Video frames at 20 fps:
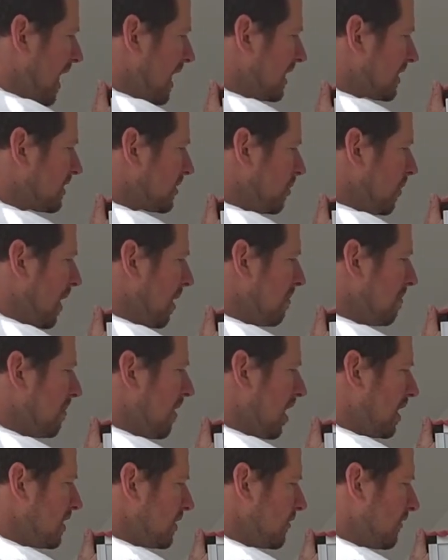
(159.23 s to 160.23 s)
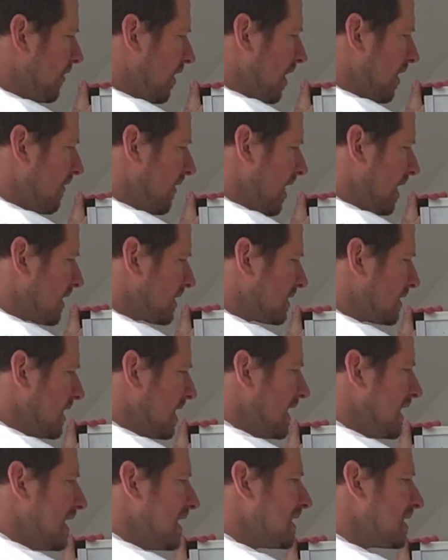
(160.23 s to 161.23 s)
x squared minus 5x
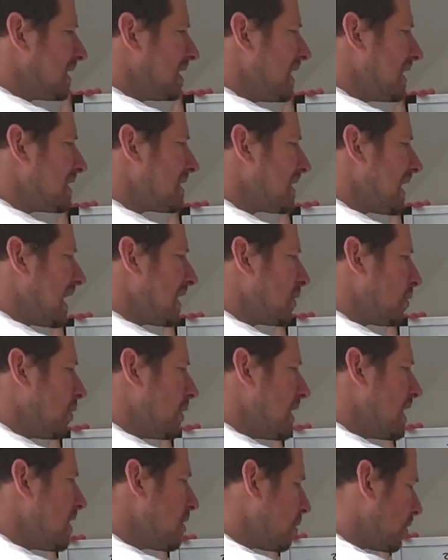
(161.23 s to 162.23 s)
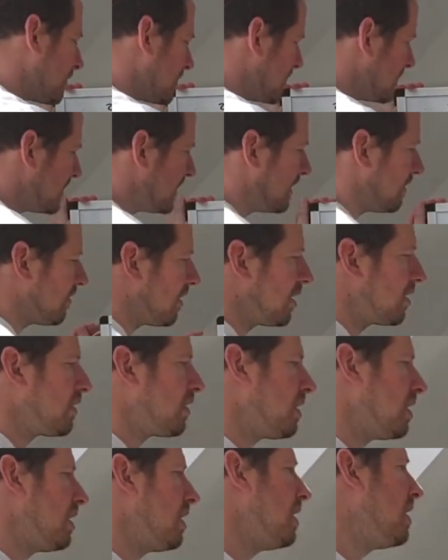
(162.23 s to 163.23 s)
is less than or equal to 0.
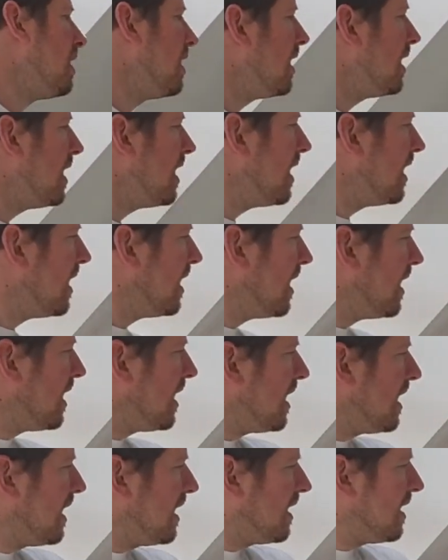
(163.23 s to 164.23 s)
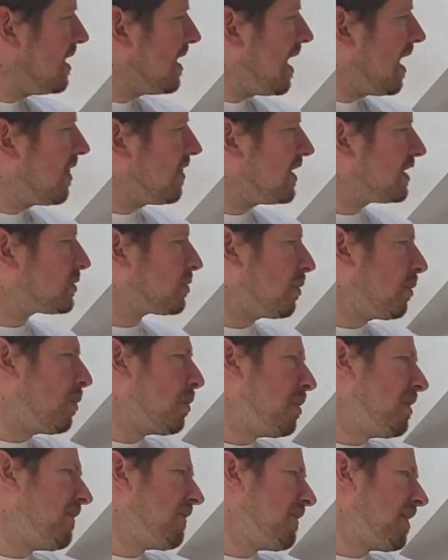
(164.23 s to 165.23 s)
Now this one, when
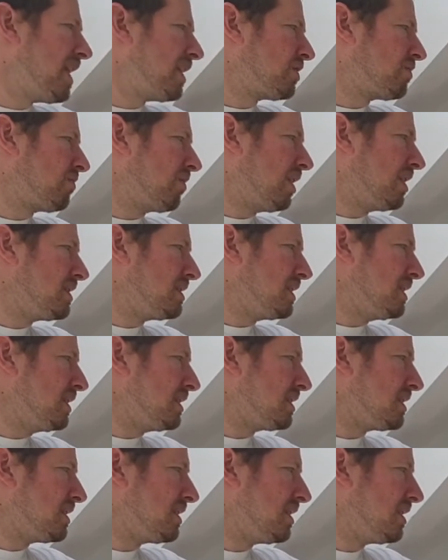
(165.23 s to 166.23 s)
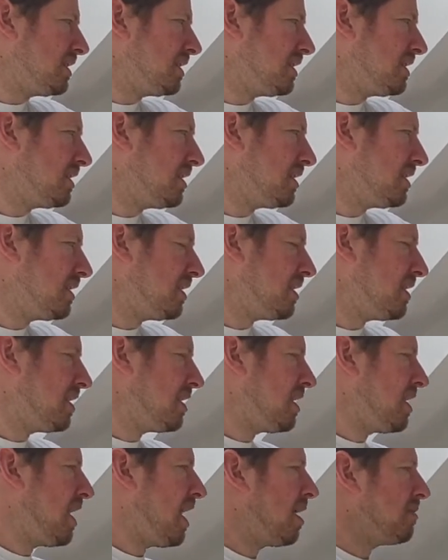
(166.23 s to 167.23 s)
we factorise this,
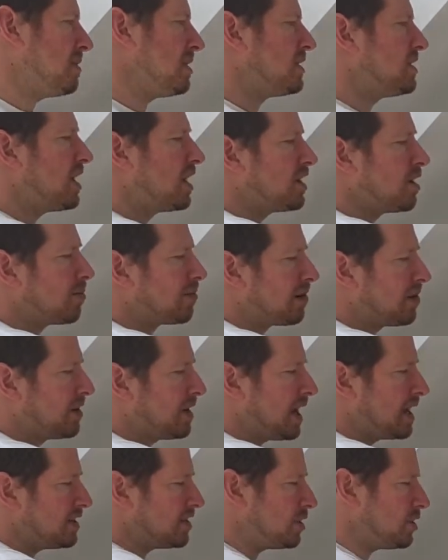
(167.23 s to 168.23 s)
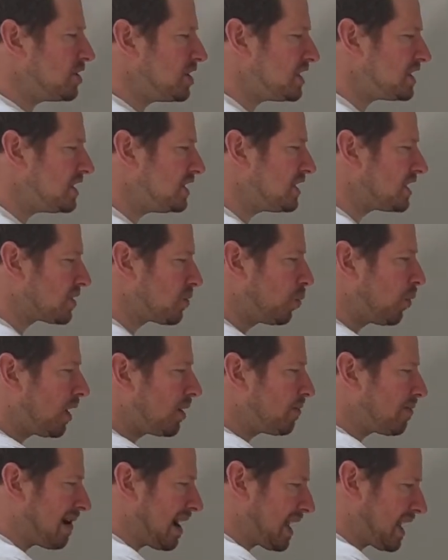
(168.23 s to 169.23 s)
and there's no number on the end, so this is just one
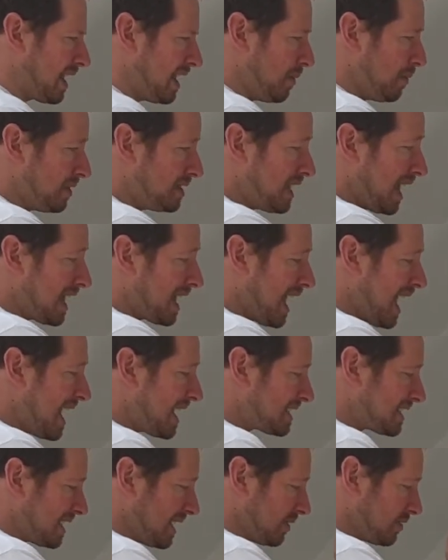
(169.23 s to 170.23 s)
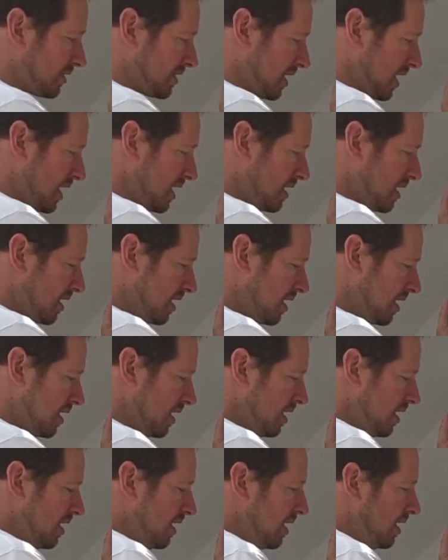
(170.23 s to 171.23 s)
bracket, and we take x outside,
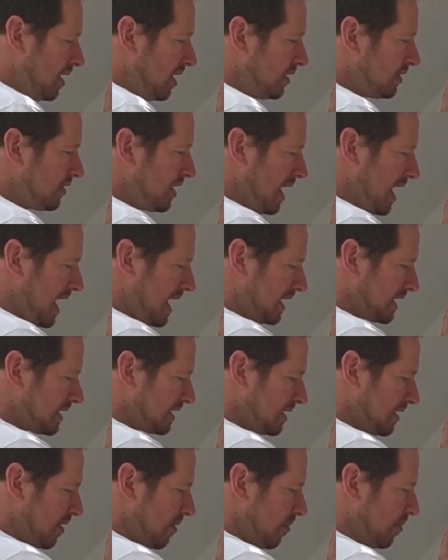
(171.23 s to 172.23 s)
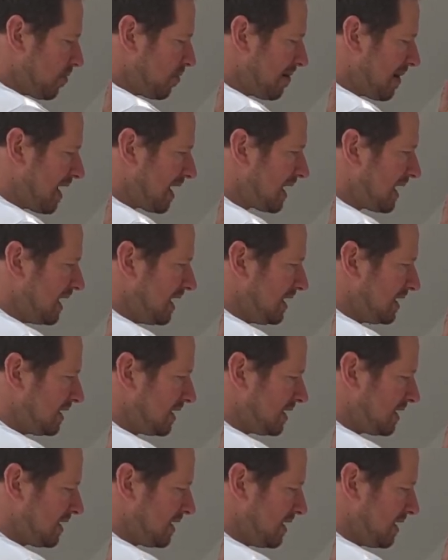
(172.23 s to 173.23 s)
so x
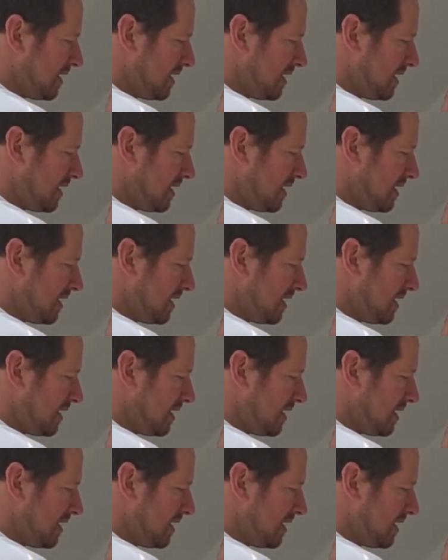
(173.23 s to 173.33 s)
bracket